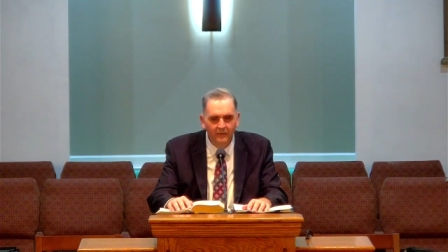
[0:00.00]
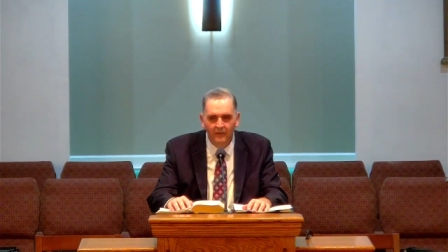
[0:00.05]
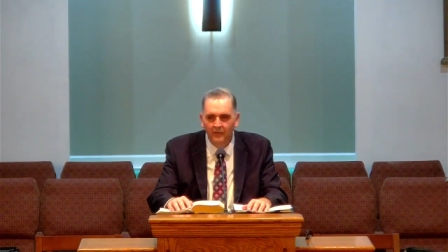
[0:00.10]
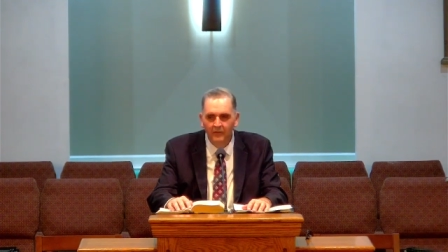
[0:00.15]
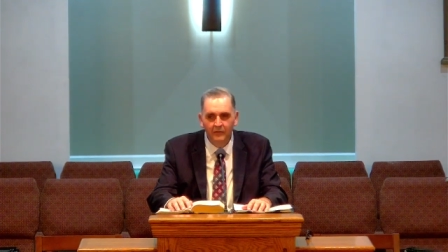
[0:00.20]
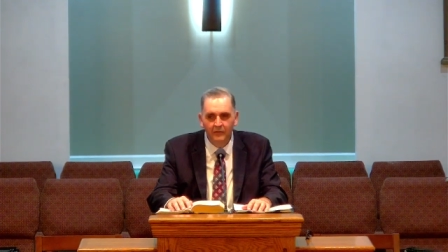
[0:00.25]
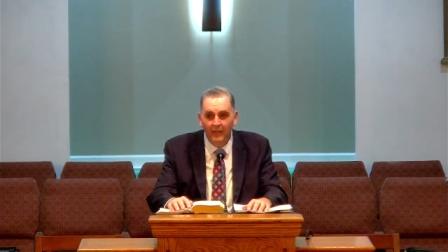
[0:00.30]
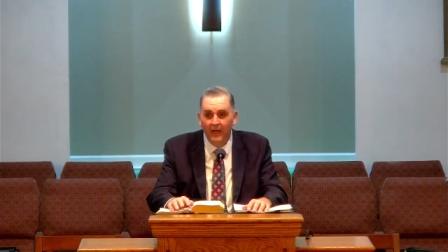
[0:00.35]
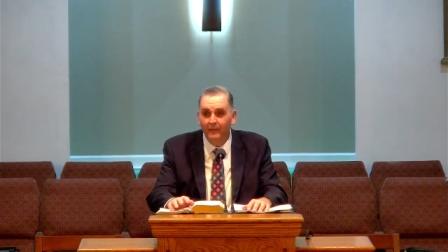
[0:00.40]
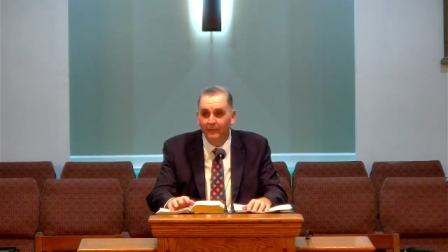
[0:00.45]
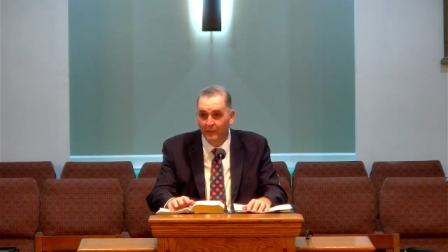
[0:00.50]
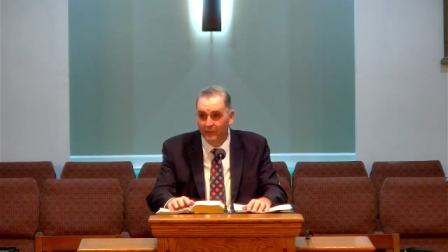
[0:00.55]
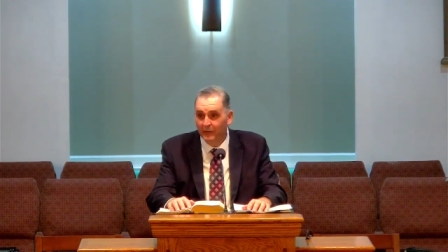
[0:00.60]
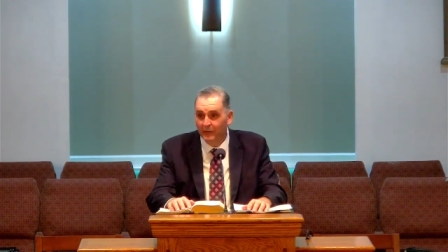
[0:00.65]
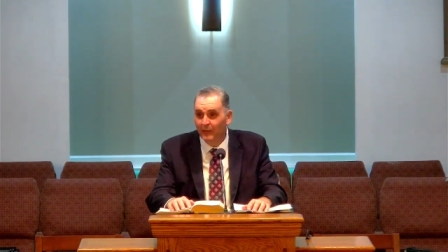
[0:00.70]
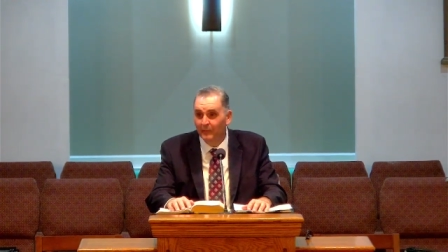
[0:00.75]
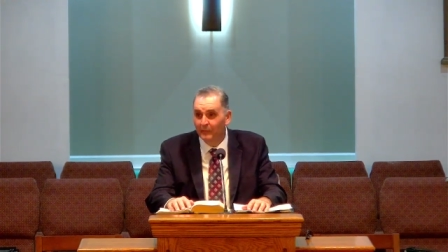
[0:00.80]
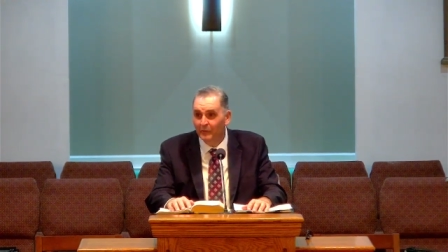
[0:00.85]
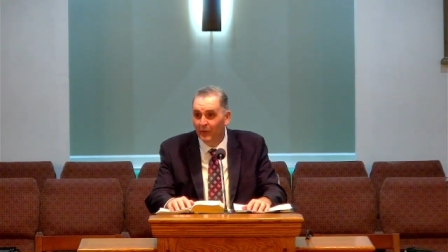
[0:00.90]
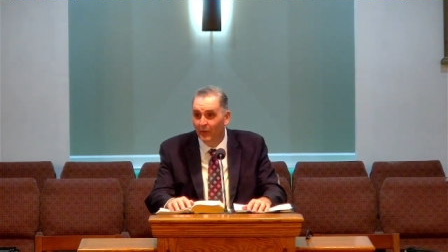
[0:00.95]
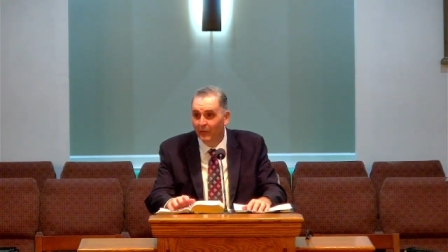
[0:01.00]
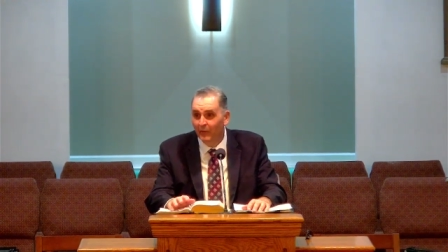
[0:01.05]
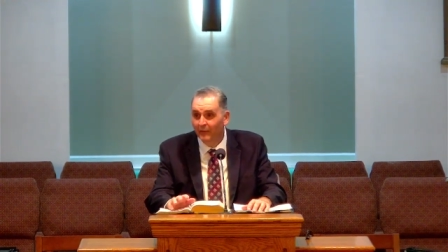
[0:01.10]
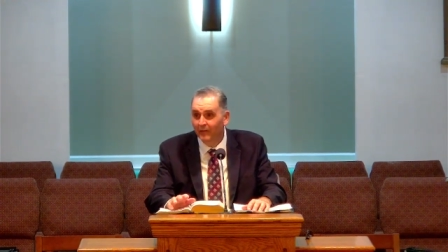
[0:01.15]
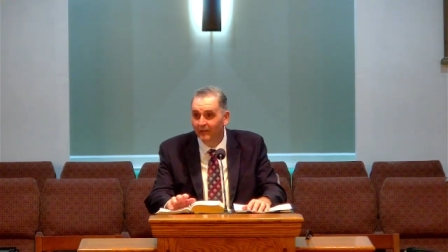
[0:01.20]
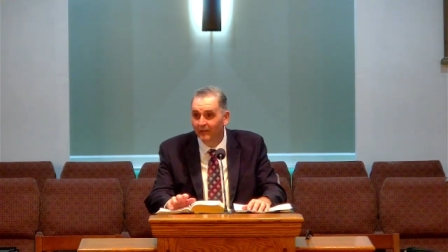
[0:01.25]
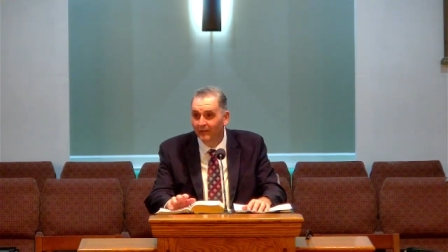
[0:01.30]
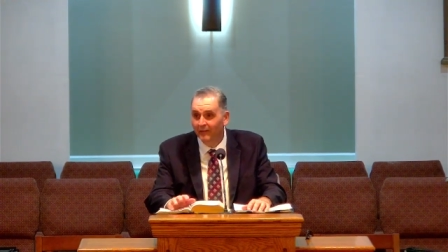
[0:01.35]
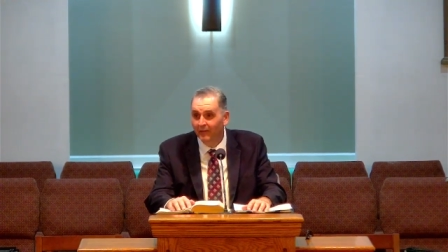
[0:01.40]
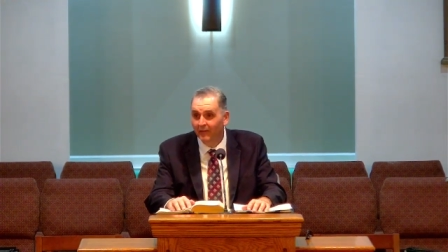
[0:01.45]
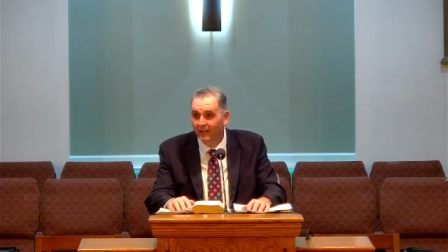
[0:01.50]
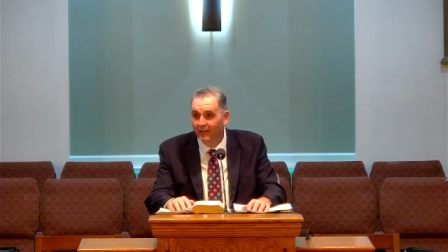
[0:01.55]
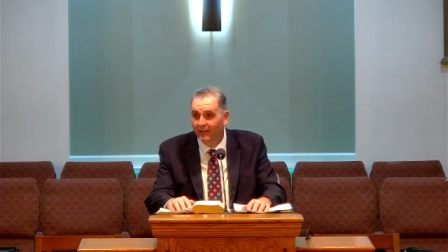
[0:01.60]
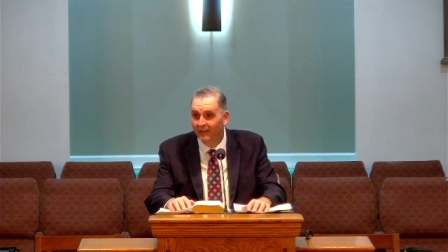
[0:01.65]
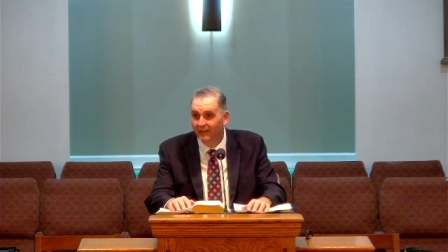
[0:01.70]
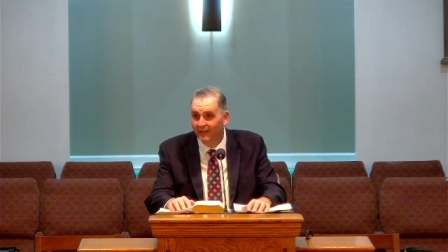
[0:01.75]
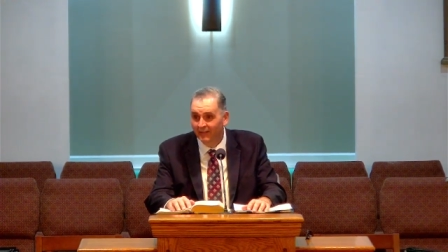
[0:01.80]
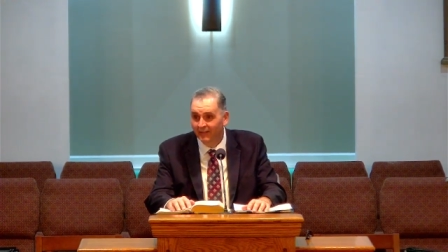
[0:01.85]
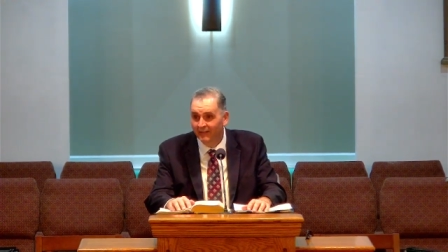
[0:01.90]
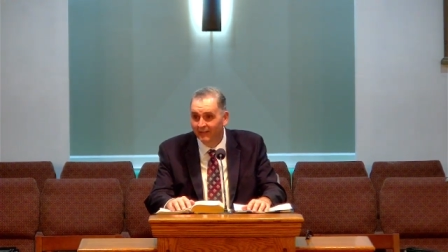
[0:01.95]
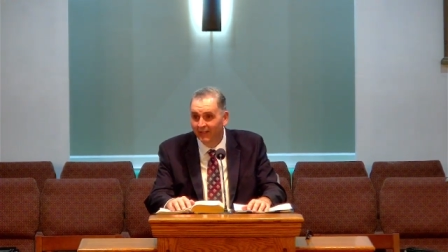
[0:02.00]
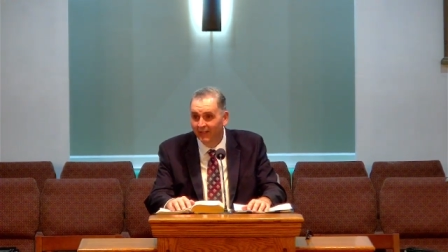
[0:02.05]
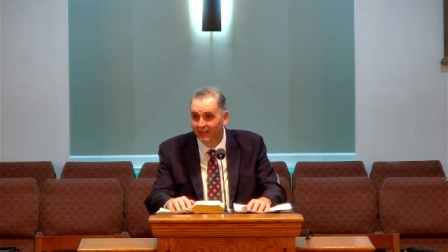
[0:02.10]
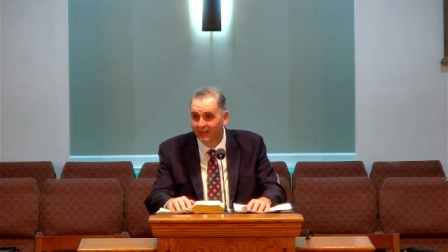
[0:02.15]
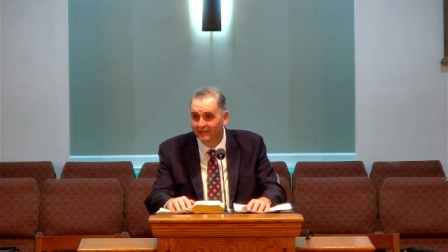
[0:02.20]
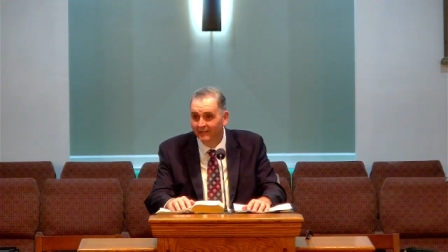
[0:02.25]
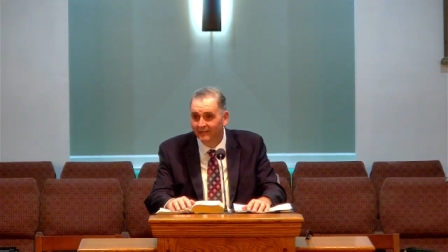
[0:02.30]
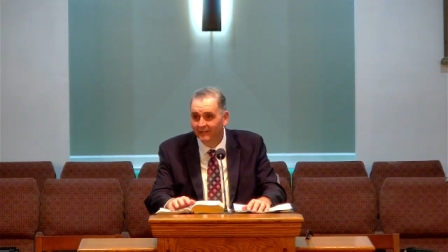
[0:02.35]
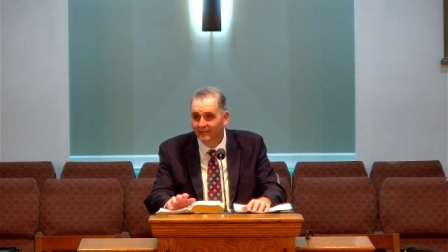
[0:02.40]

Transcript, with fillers: Time for a dumb joke. You ready? Can you take it?